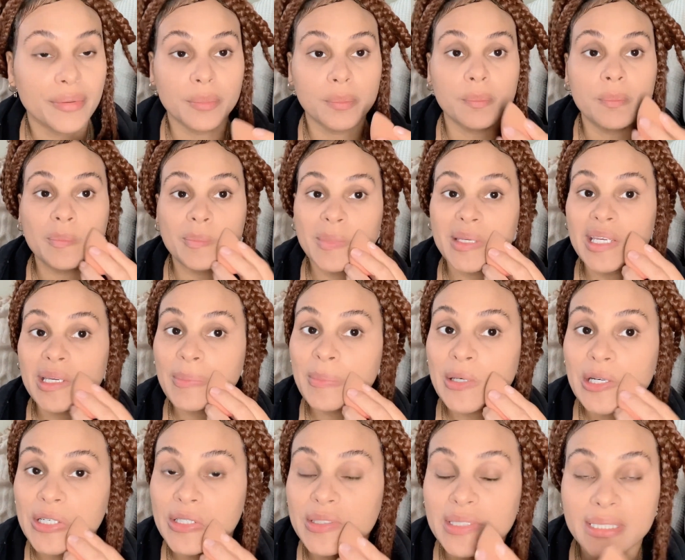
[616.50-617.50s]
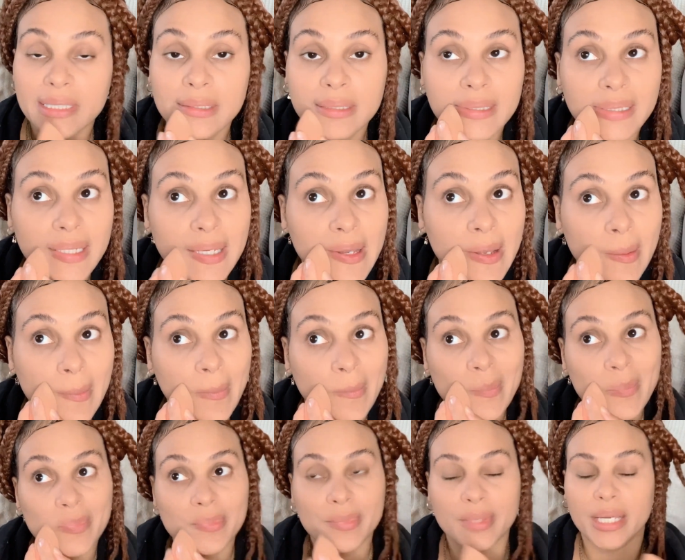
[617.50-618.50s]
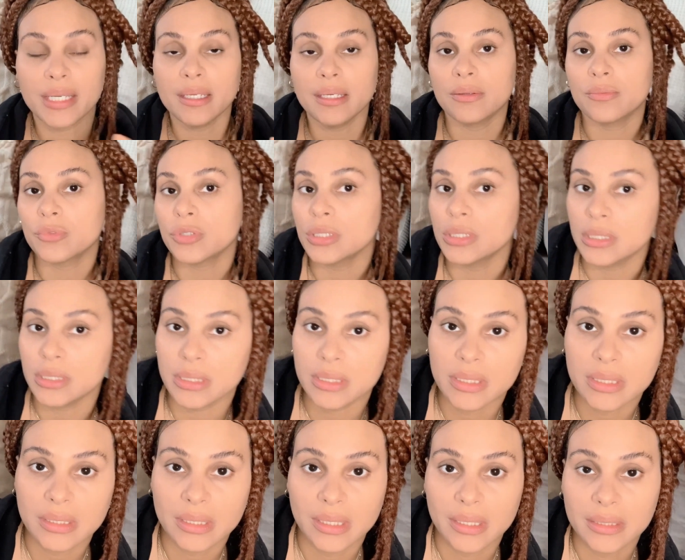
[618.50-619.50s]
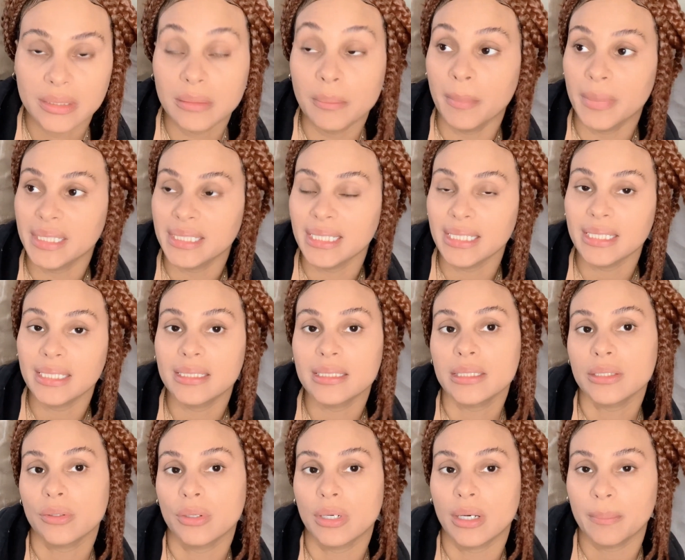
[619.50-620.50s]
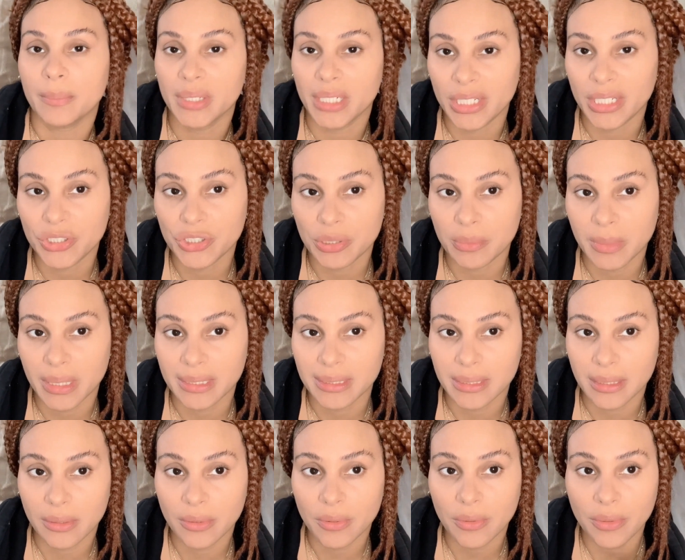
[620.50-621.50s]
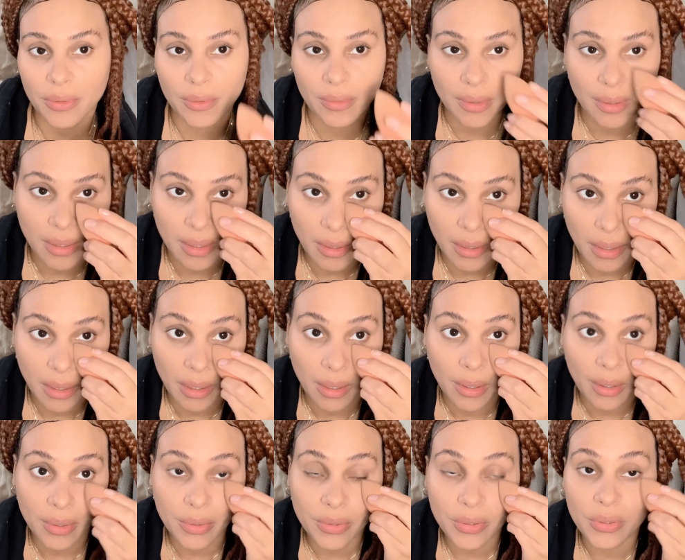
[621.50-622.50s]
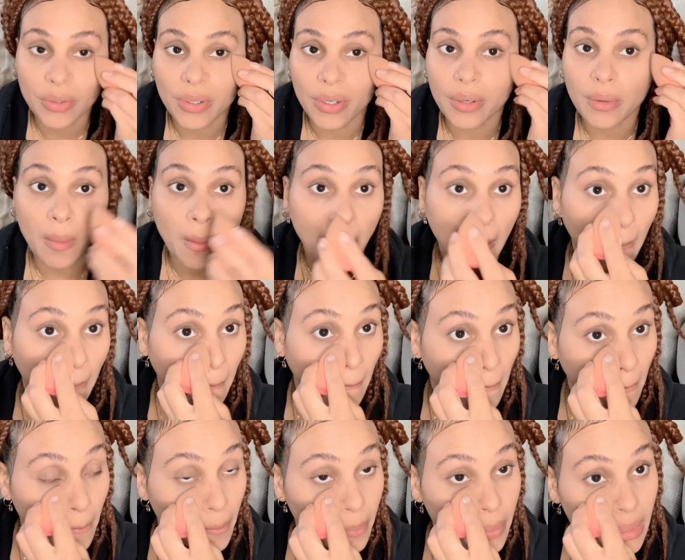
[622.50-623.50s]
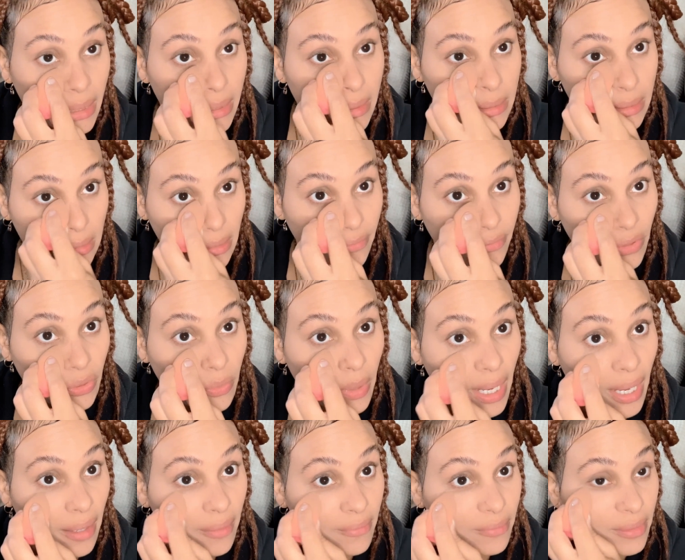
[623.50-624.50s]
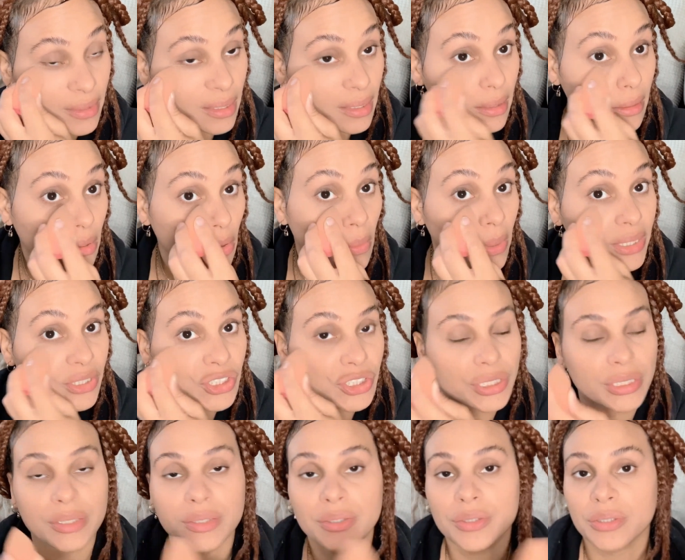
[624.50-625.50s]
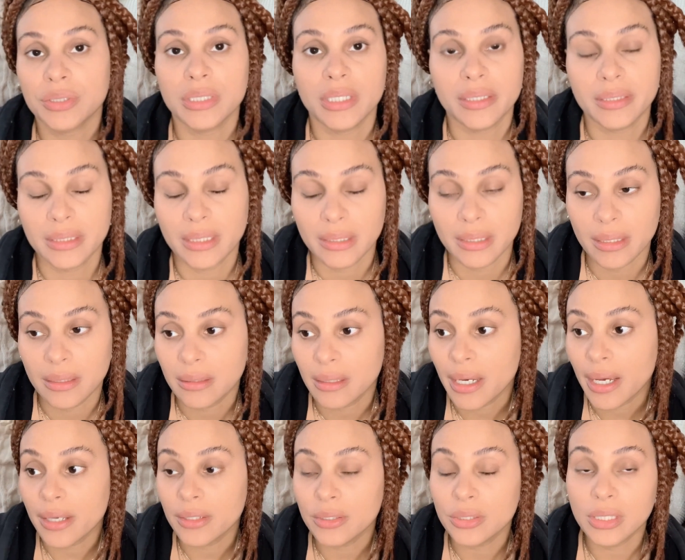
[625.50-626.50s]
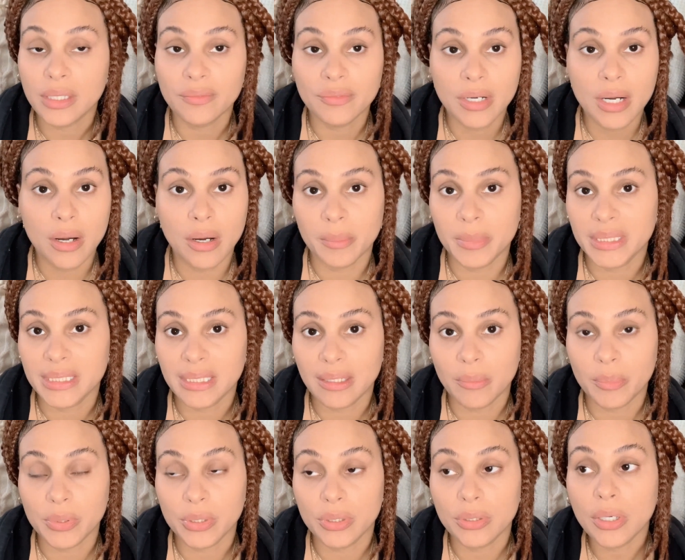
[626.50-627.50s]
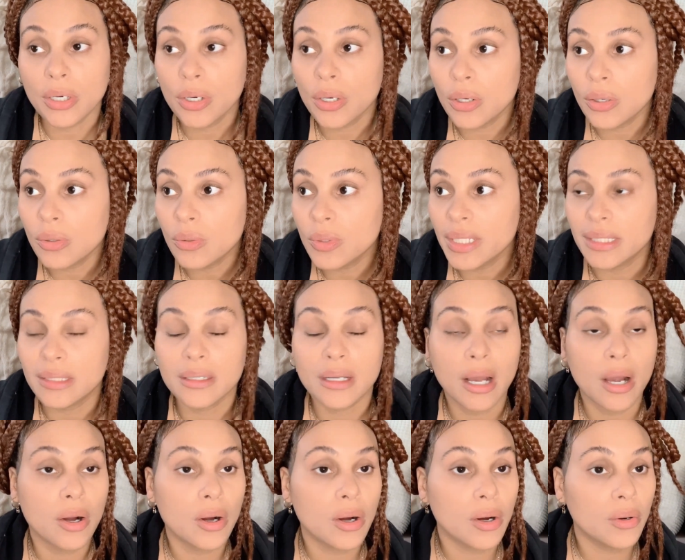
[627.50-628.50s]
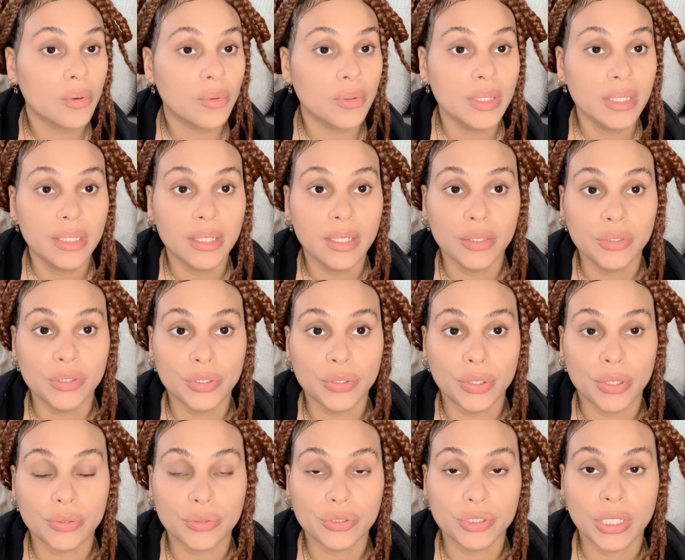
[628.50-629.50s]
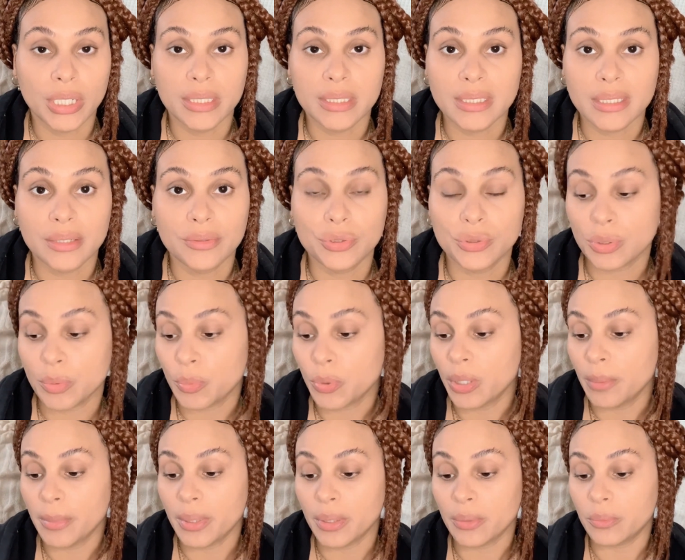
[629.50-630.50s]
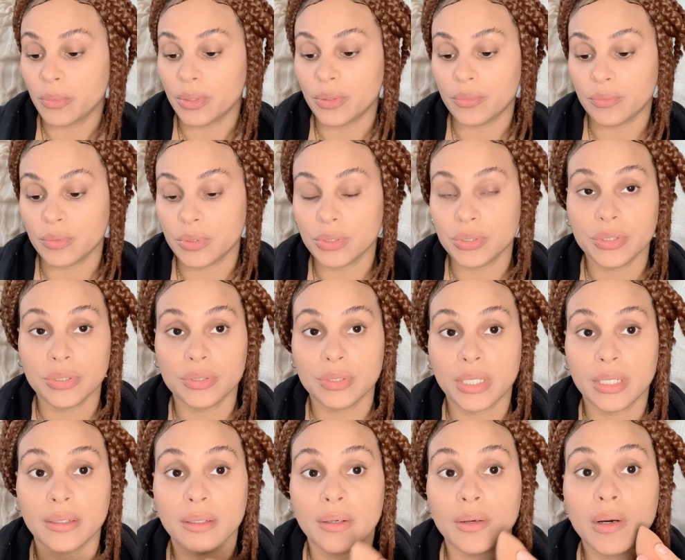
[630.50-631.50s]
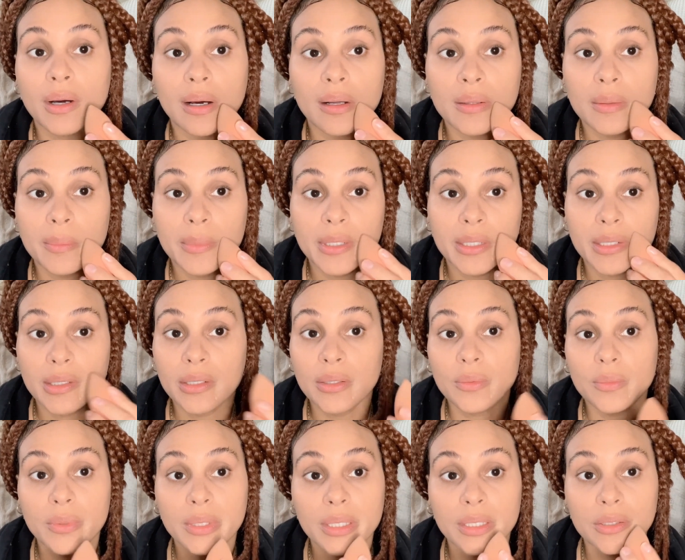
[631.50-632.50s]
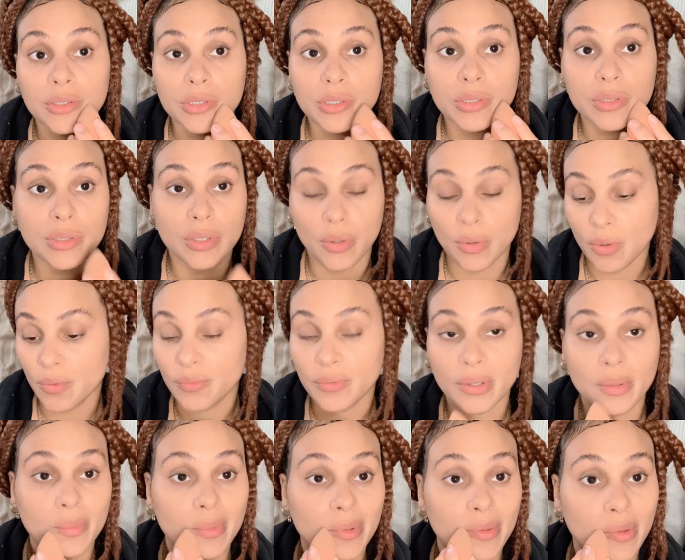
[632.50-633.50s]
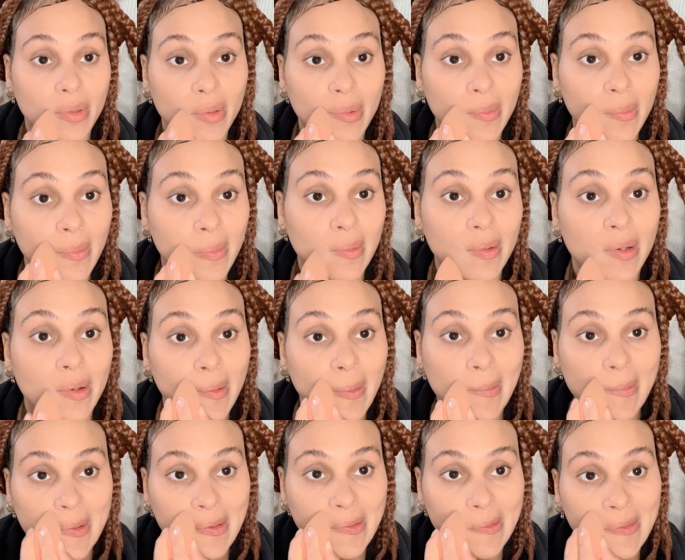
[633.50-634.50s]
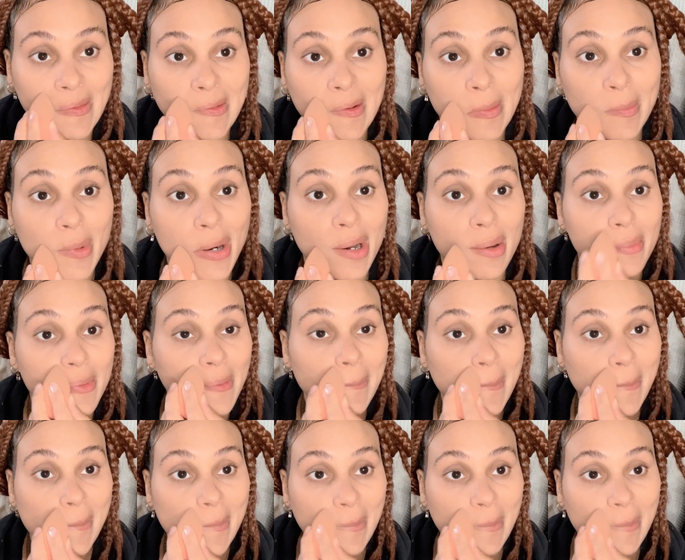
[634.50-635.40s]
me personally, I can't really discuss money until I'm an agent myself, you know. But if you have like questions or anything like that, leave a comment down below and I'll, you know, try to schedule an appointment with Realtor Donna Holloman, and then we can just go over it with you, you know. It's not a problem